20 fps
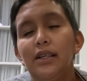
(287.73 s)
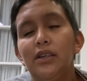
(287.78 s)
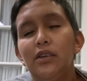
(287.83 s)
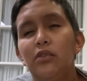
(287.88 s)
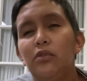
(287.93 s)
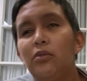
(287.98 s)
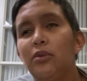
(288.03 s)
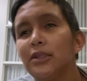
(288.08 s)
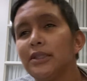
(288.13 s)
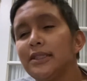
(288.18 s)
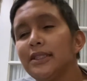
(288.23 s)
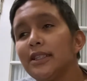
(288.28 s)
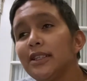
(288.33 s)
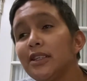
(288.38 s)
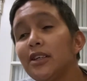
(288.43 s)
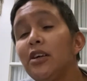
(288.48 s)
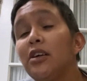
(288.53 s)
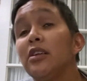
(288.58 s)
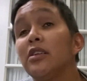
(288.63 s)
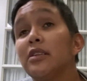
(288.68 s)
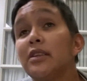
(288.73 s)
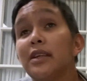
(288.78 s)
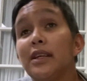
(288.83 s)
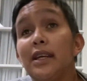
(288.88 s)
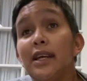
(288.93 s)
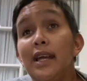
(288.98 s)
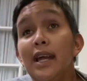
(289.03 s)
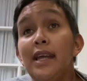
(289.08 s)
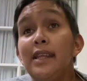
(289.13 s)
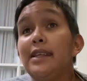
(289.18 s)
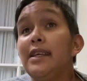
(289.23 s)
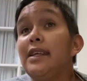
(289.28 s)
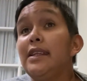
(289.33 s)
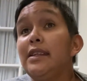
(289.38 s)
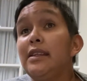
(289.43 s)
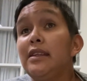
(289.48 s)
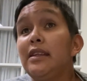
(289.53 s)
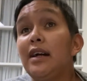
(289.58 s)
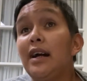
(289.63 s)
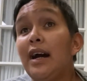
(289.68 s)
what's it called? And
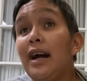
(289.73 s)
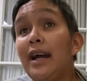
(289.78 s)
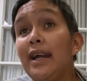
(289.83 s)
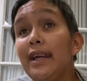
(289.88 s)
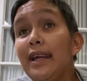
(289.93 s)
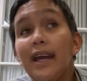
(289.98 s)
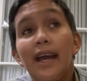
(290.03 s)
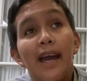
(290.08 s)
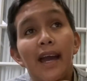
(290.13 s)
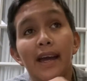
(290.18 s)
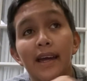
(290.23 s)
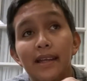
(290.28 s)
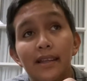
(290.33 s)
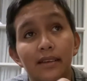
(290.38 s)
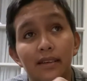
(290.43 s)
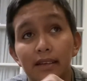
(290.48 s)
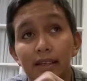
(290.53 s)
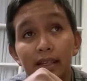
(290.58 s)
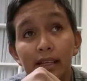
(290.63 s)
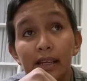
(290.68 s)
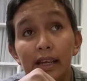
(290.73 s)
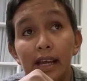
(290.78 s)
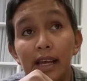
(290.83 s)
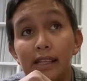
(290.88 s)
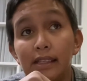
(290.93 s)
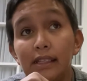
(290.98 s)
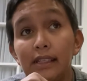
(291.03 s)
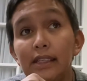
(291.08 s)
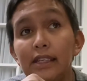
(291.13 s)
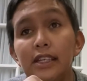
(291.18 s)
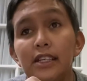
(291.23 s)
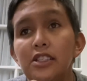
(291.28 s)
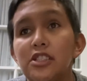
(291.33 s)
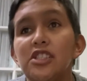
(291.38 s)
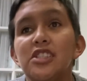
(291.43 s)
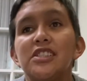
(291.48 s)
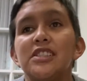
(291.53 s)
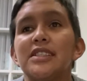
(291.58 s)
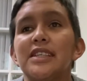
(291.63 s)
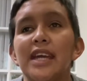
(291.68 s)
then I had it and then he
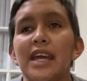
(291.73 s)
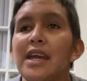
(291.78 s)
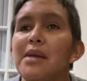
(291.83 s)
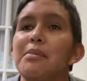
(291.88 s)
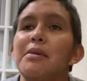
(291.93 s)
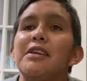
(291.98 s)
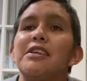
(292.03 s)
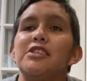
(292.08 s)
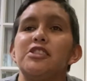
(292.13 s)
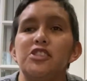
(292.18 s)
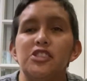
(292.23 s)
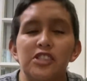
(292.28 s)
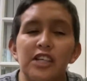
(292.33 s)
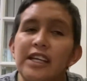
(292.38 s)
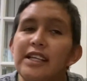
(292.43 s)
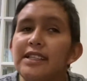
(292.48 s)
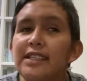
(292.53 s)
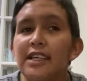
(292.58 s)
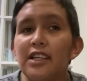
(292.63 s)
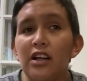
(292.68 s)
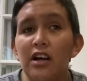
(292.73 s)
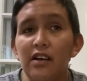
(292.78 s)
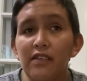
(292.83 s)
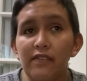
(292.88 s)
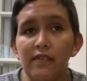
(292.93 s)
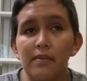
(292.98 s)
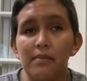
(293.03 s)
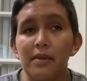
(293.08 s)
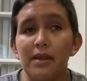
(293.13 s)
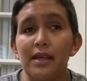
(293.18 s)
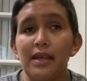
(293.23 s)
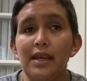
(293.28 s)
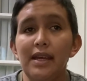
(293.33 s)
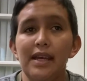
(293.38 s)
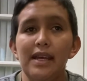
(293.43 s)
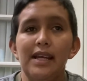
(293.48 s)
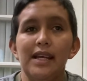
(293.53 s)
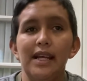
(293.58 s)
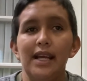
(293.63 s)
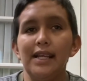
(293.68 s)
just came and janked it off of me.
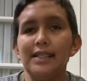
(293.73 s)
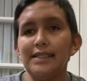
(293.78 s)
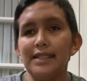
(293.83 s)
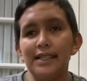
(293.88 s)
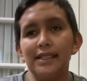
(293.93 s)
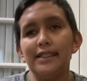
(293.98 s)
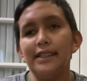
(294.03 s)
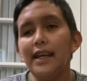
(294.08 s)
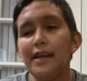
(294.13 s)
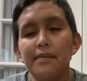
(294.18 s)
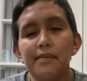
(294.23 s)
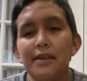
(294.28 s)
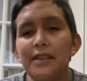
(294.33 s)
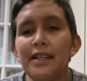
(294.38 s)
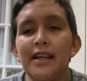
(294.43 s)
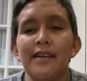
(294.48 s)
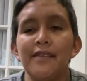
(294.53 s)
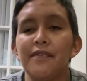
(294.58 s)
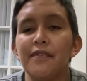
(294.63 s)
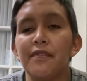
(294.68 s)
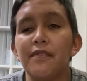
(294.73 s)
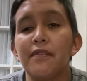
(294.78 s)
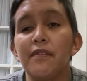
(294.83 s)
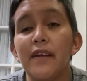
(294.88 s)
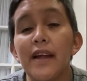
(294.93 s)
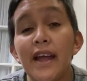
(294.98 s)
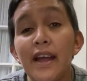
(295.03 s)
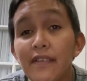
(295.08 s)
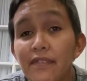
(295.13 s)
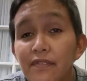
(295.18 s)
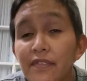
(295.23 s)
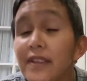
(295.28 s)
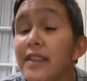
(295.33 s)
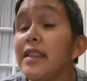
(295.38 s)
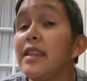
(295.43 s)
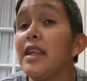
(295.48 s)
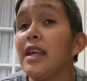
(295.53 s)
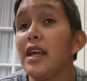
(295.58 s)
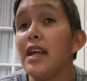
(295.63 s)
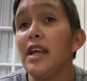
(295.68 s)
He's like, gave me that effing
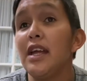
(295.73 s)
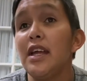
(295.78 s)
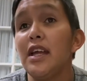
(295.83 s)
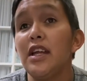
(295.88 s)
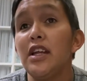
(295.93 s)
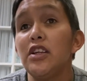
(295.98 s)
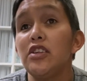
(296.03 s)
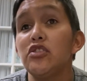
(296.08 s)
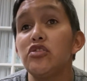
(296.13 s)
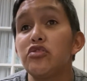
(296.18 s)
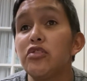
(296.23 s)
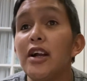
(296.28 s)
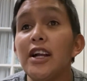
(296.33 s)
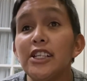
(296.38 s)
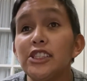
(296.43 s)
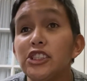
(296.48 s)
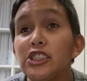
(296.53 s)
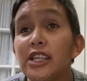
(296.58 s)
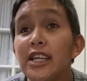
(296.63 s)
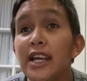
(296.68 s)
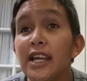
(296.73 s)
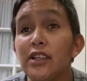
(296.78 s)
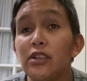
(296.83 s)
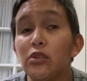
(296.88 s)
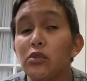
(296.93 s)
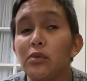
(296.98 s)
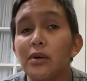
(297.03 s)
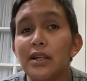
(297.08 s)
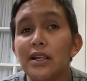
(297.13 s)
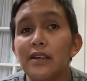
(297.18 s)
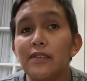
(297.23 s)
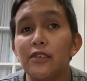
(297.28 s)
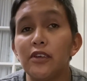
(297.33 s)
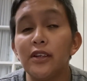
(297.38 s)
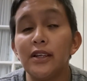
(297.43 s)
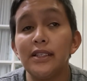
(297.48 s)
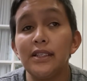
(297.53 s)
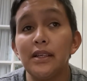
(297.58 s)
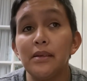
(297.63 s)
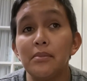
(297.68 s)
trash can or whatever,
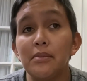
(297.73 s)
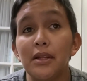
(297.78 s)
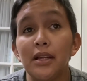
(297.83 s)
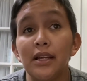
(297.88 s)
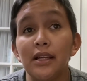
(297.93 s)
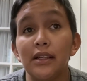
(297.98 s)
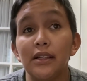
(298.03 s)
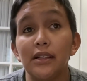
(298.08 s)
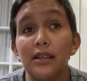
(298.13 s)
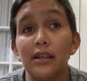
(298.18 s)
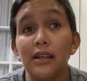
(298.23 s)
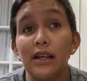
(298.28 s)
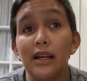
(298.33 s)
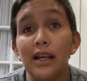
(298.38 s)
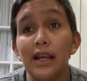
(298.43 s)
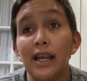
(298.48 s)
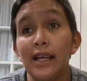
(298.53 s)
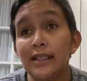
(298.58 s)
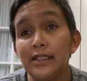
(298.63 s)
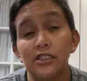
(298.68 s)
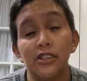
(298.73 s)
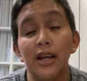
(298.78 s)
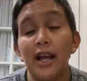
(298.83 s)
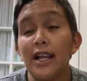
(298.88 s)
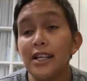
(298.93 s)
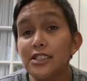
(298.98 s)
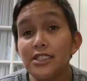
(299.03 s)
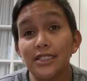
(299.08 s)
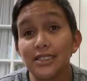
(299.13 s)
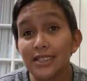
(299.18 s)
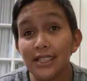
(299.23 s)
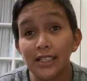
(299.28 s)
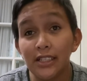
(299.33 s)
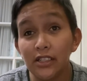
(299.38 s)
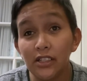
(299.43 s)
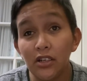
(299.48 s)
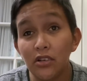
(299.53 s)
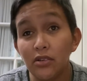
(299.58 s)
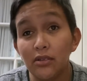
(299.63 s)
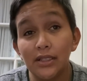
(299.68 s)
and I'm like, And so I just let it
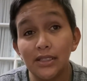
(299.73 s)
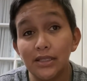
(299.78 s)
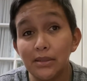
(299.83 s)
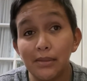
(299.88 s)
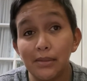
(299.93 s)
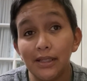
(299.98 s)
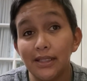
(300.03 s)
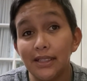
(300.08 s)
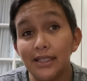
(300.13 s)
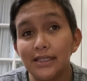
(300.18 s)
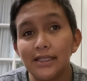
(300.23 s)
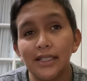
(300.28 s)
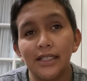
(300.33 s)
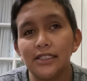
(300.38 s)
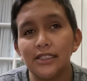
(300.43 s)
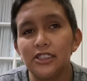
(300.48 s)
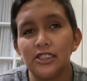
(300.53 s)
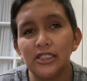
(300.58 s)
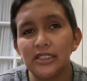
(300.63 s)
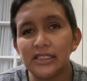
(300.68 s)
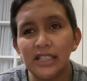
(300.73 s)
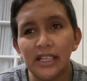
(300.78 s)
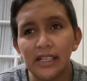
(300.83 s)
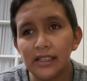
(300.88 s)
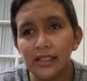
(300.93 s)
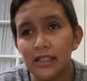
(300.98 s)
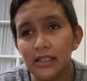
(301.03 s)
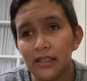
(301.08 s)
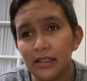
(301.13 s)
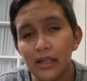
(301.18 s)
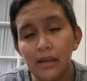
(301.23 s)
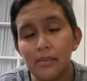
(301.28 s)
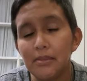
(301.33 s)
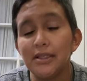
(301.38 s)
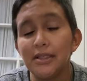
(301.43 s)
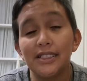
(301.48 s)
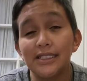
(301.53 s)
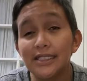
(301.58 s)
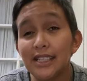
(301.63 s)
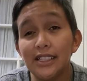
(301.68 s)
go because I'm like, this guy's just acting
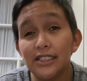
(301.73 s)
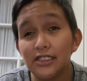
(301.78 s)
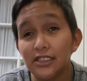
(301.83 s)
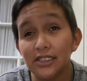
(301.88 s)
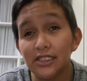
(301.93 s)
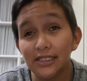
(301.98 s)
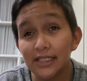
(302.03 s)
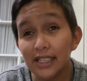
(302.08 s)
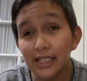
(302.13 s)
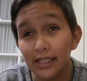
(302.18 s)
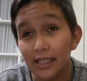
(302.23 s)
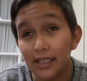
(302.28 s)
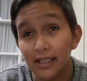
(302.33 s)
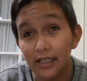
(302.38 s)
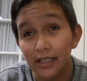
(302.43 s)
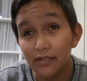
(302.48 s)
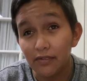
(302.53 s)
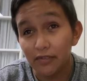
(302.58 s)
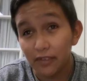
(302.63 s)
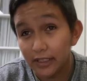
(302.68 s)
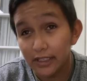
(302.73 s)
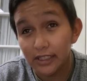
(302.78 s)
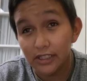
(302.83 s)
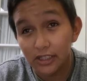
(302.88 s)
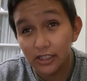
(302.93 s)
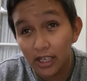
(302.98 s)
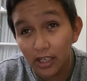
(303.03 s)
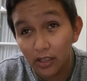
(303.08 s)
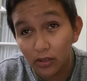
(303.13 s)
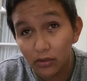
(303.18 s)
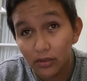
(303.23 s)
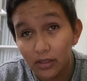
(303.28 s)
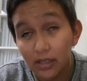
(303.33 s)
like a freaking child.